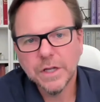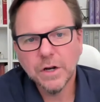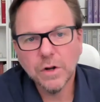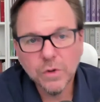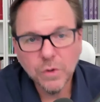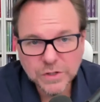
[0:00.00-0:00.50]

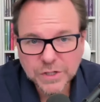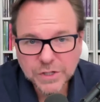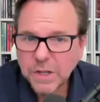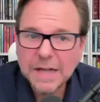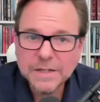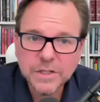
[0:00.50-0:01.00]
you know, of course,
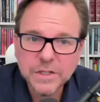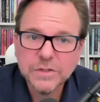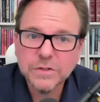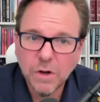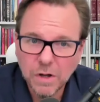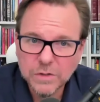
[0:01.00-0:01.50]
he'll ask
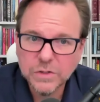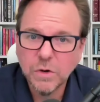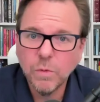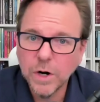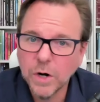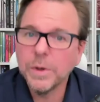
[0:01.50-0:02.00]
us
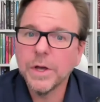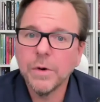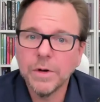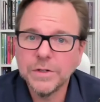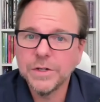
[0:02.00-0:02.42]
also, where are we going